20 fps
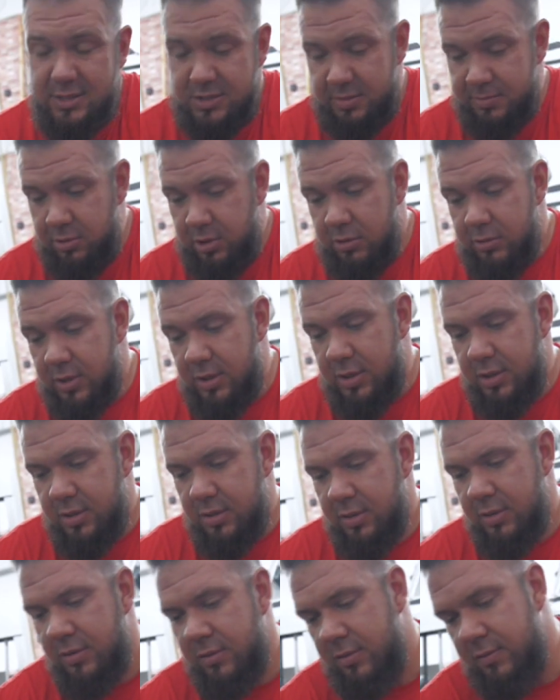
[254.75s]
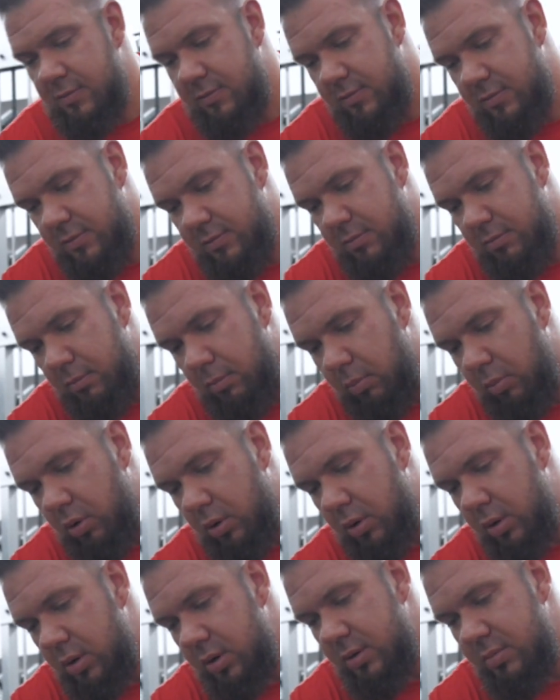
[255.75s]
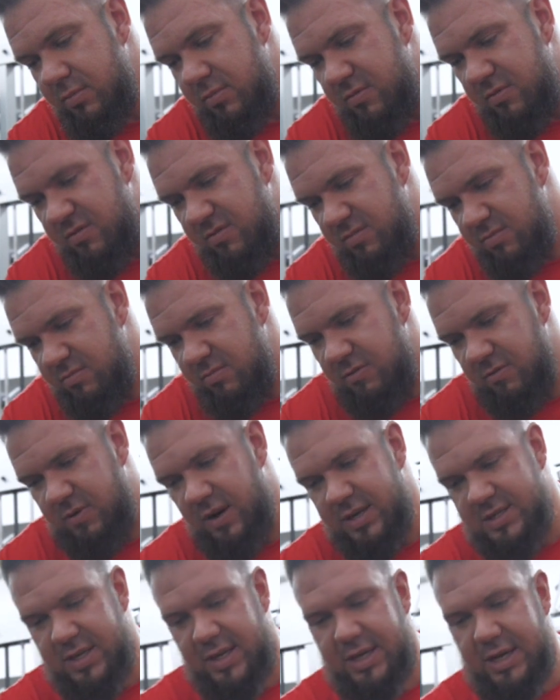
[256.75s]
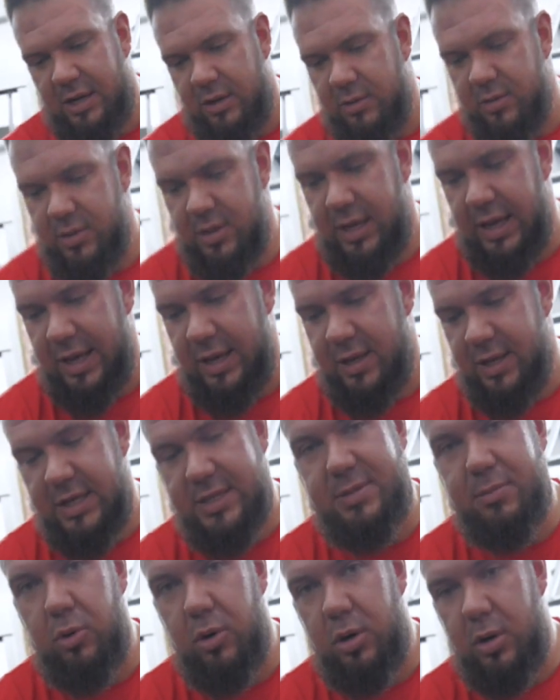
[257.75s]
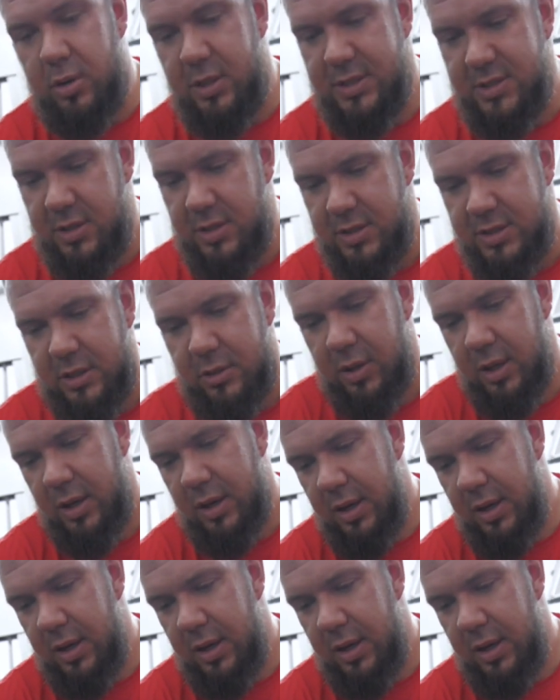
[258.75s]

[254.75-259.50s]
top roller more vertical, like it's more horizontal,